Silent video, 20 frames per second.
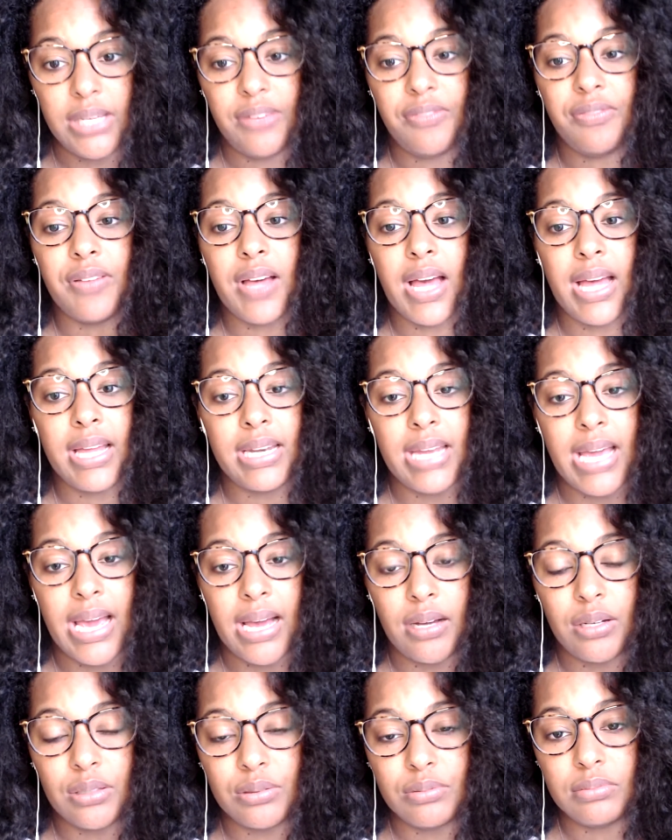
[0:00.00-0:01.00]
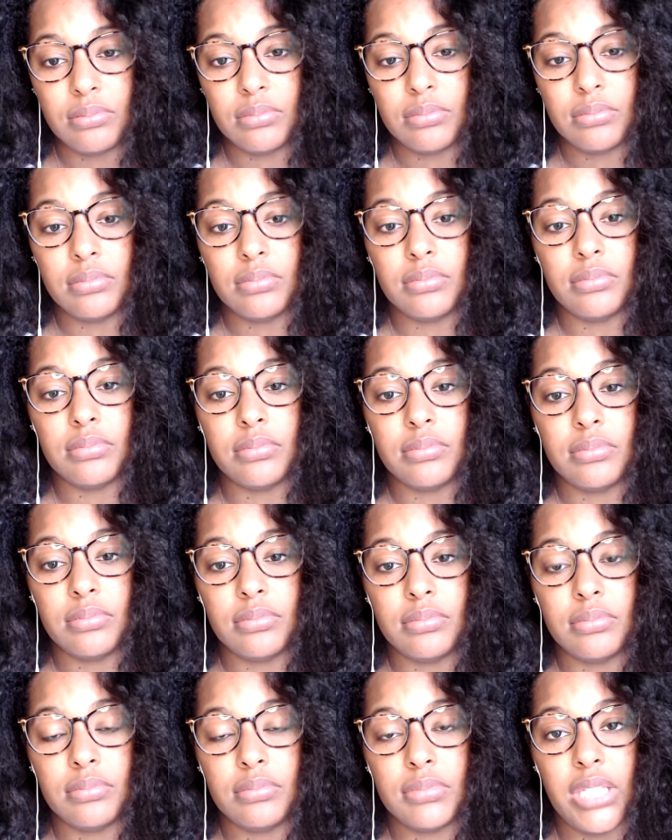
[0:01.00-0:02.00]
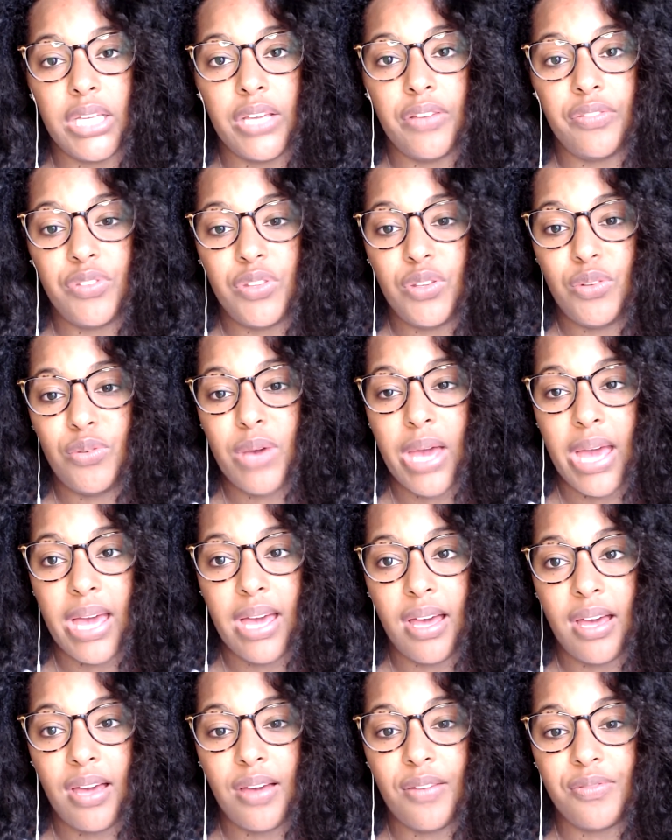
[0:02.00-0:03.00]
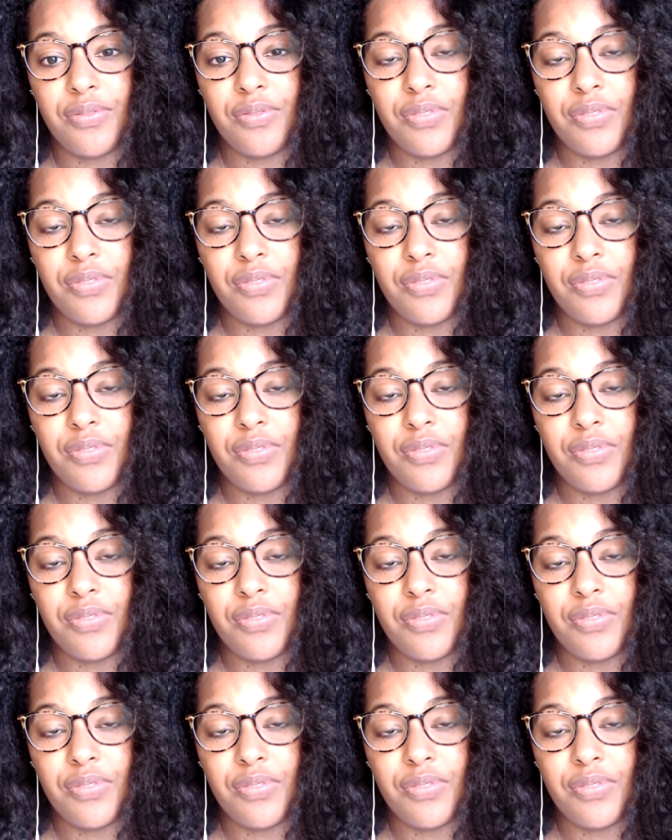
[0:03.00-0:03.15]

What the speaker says: Find out if you have,